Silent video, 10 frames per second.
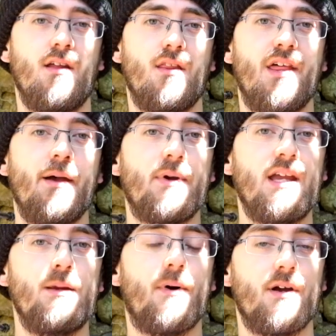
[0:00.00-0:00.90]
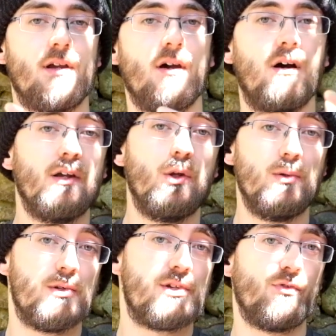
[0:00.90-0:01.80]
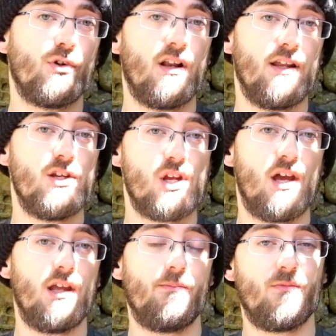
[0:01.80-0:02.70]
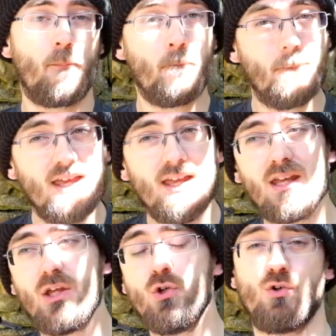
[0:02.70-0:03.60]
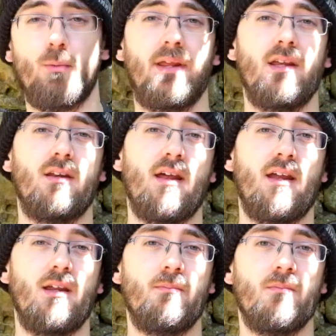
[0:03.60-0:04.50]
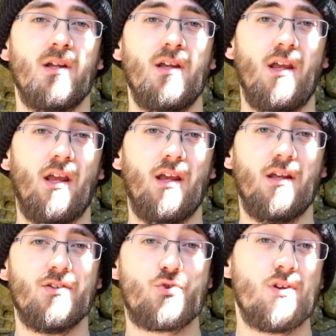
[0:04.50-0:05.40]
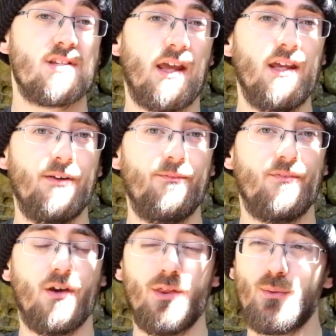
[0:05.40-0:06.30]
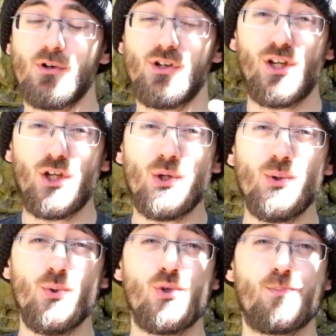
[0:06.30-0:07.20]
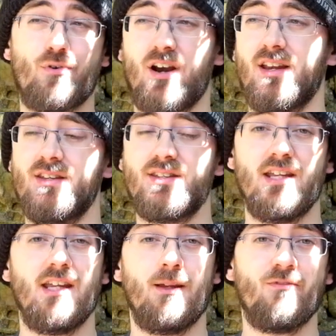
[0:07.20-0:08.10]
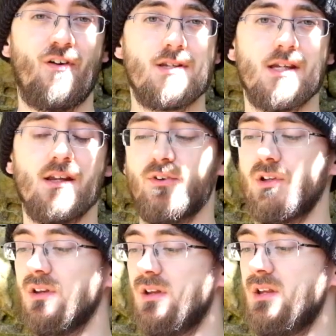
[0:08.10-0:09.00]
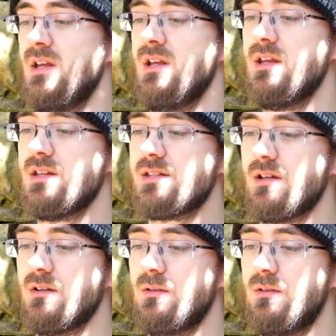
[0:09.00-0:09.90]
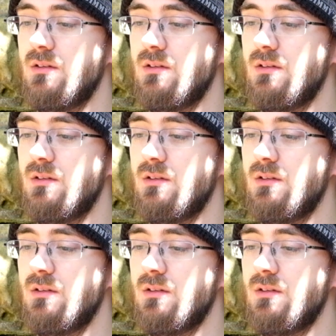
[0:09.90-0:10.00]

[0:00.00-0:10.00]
They're made by the guy who used to run Cliché, big European name in street skating. They were a huge brand team, very significant. So